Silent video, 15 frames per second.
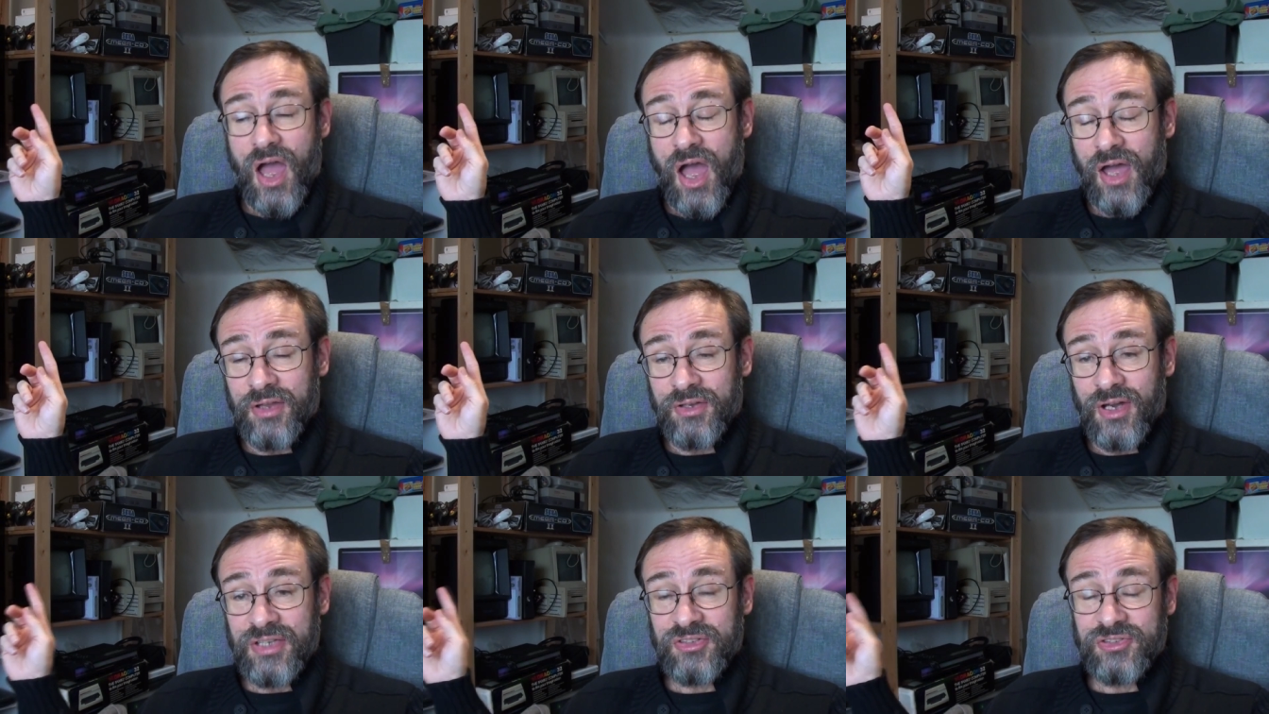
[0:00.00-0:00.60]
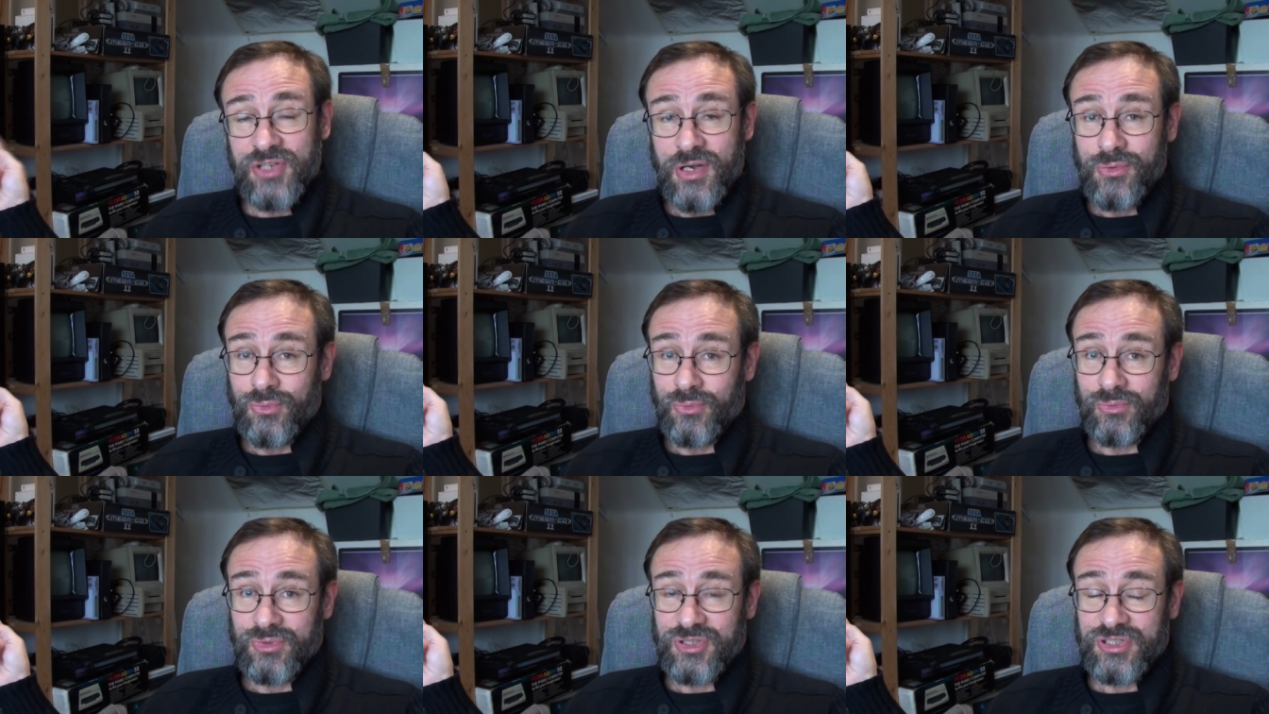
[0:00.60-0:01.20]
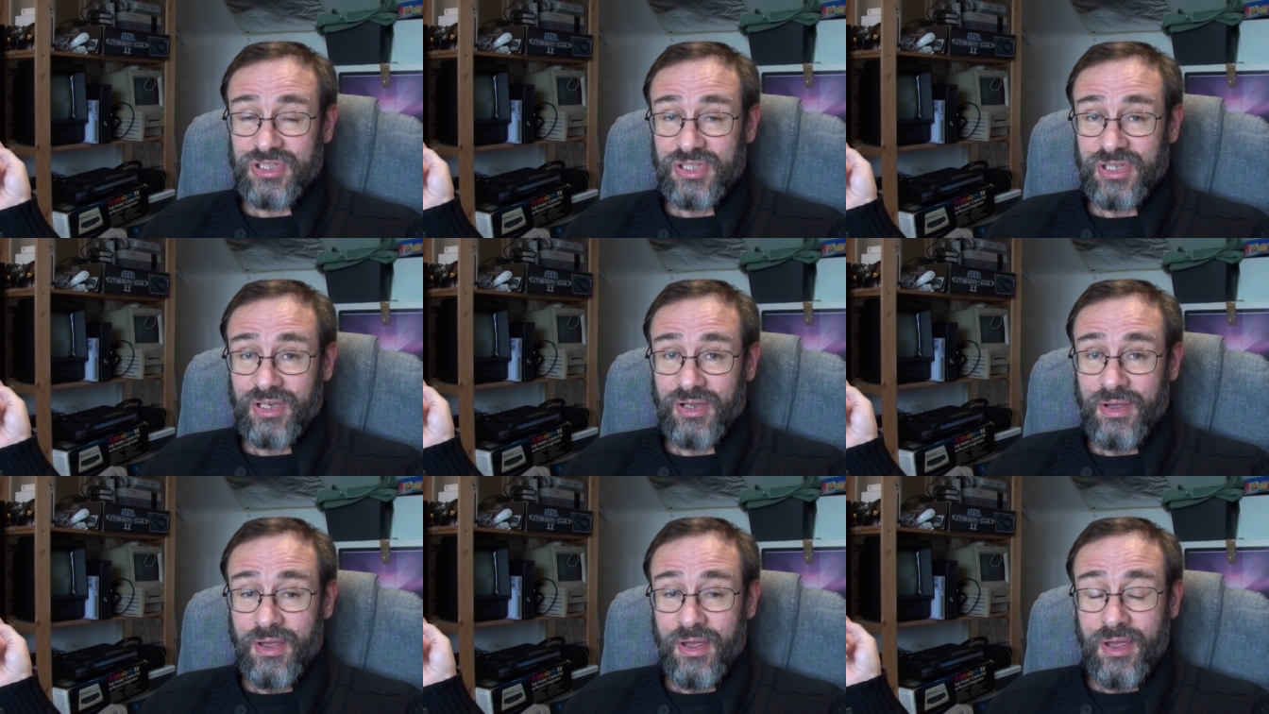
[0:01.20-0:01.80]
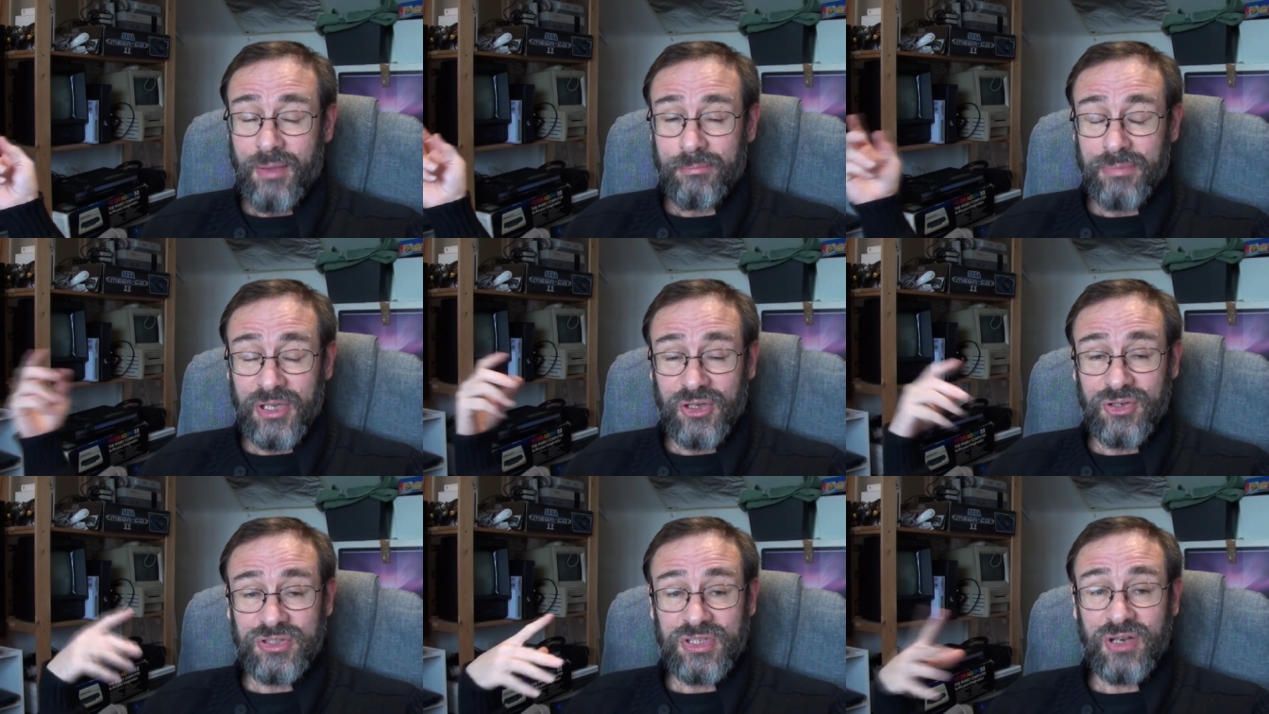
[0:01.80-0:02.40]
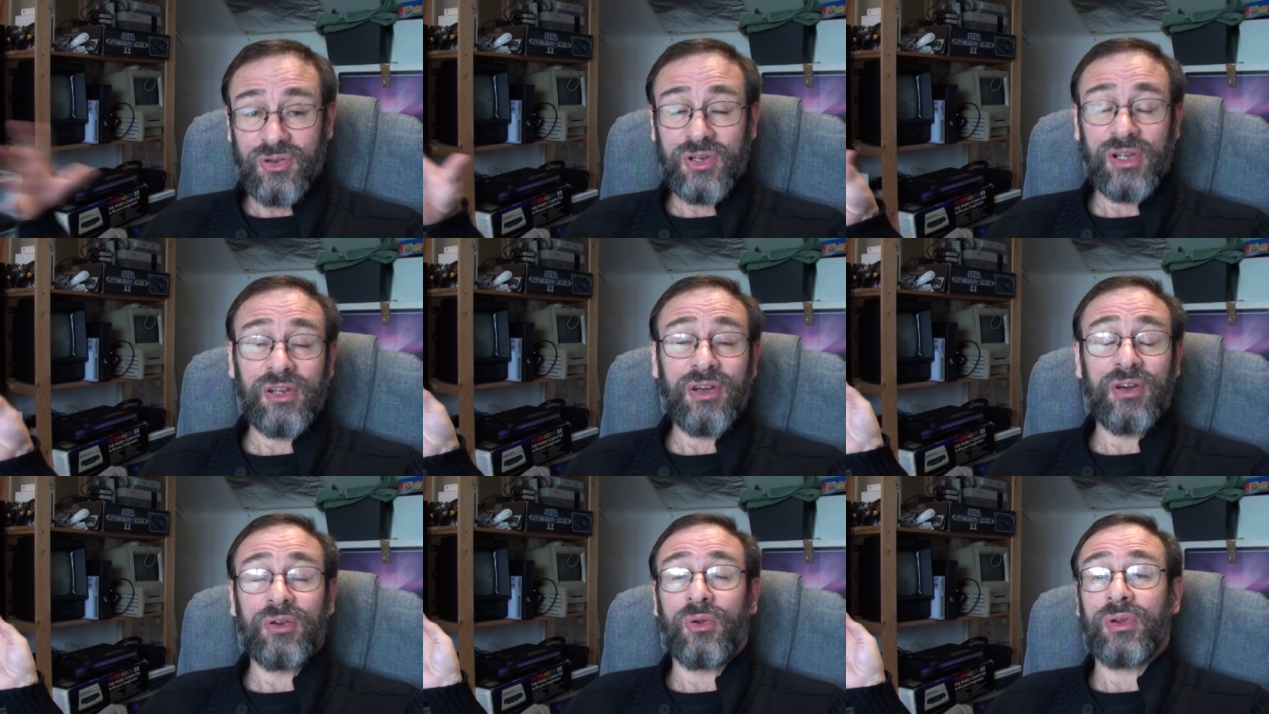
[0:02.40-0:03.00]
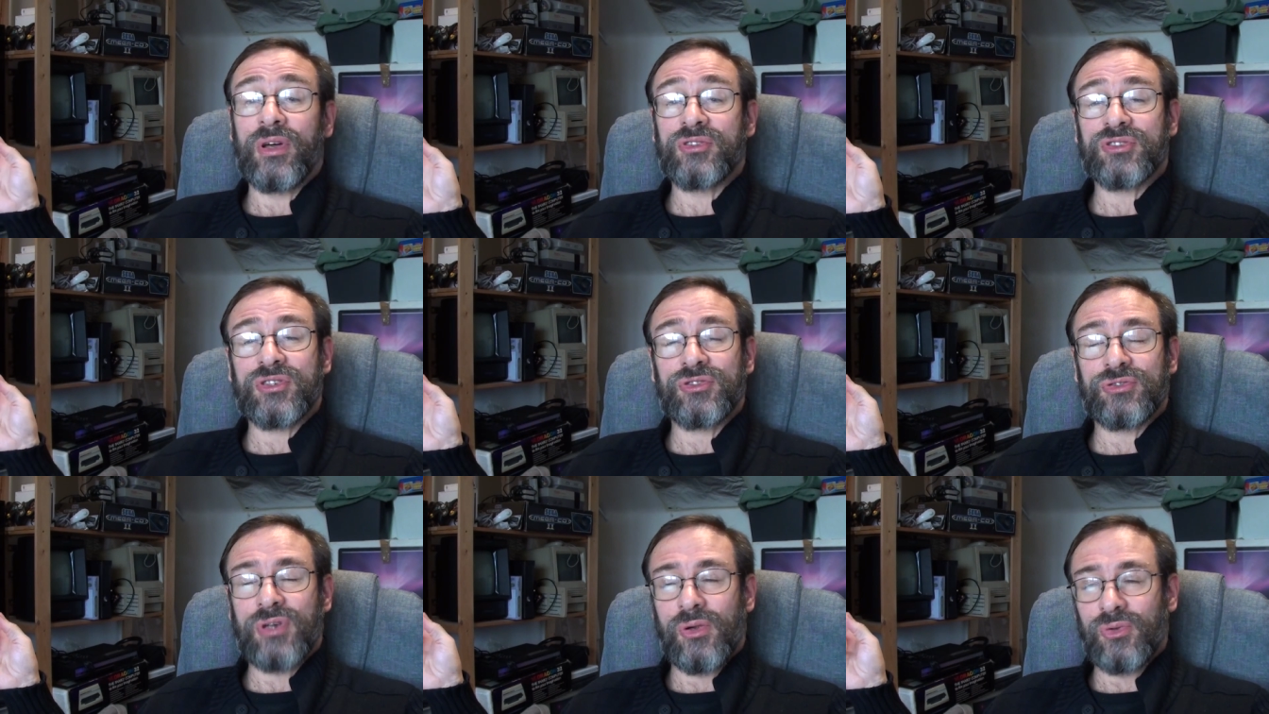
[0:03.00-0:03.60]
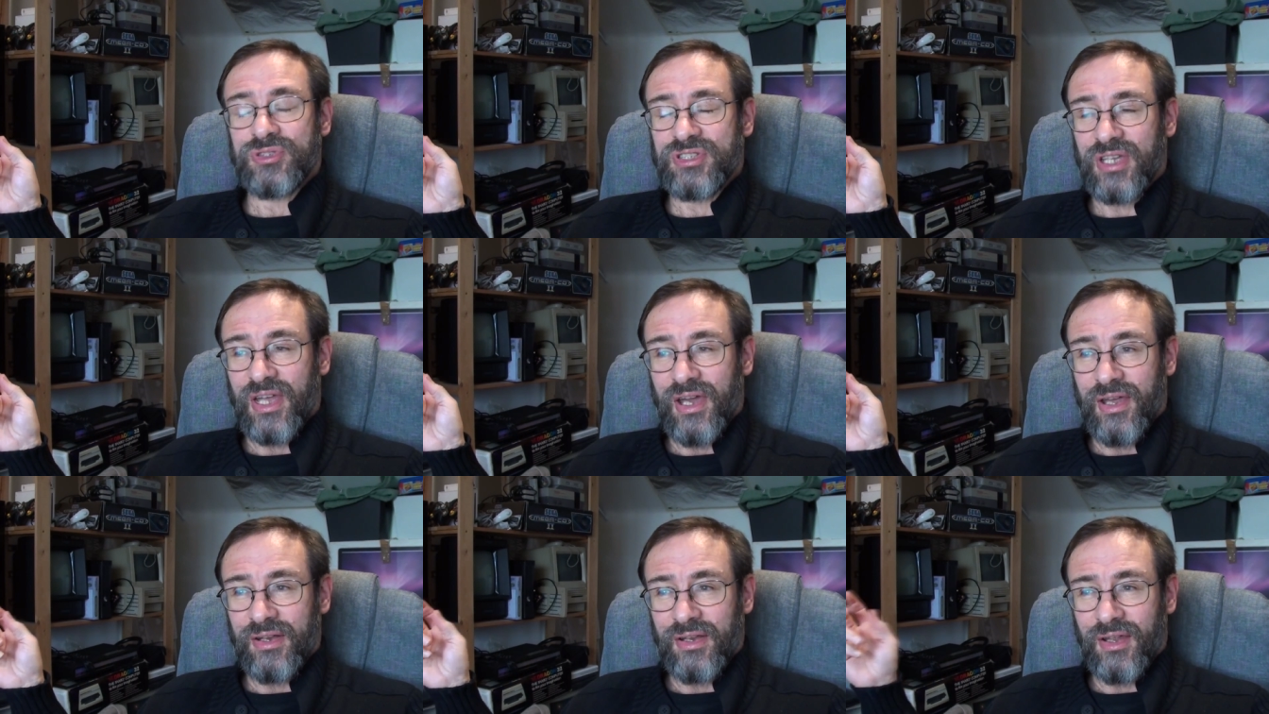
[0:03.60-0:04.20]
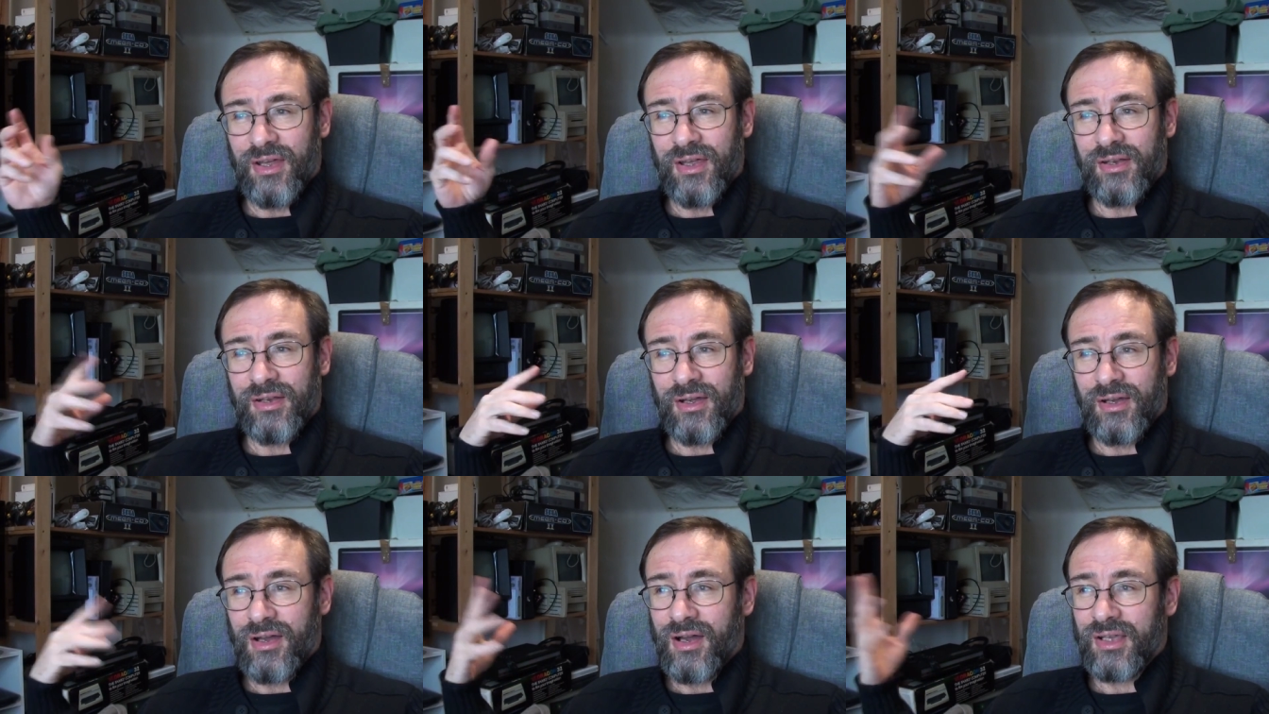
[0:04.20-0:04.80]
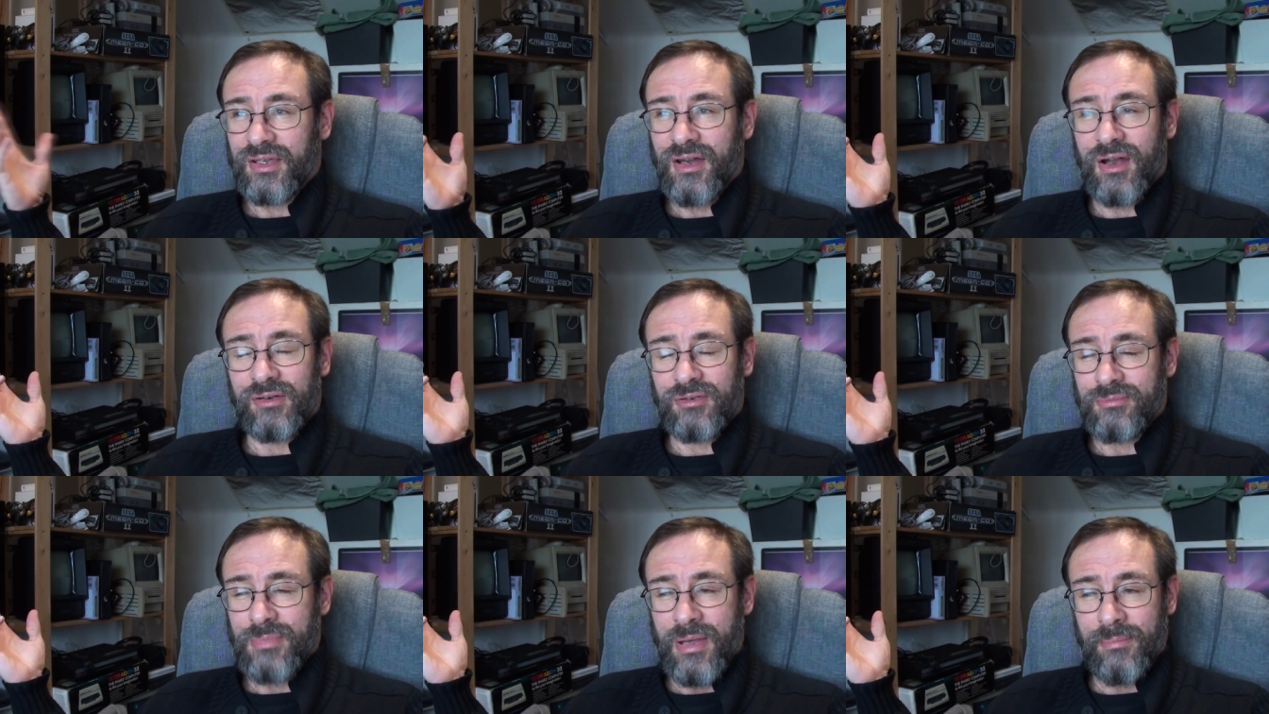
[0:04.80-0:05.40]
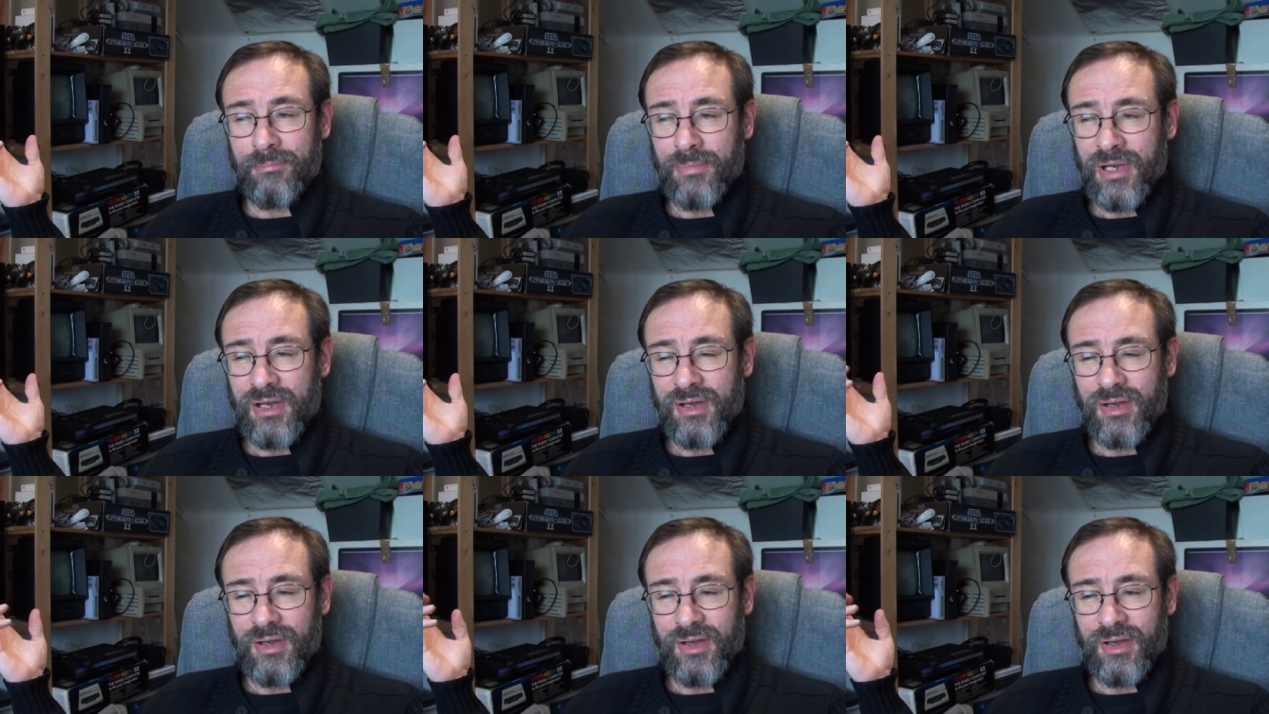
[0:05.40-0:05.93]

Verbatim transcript: and I don't, because I've got to learn all those controls again, and I can't remember,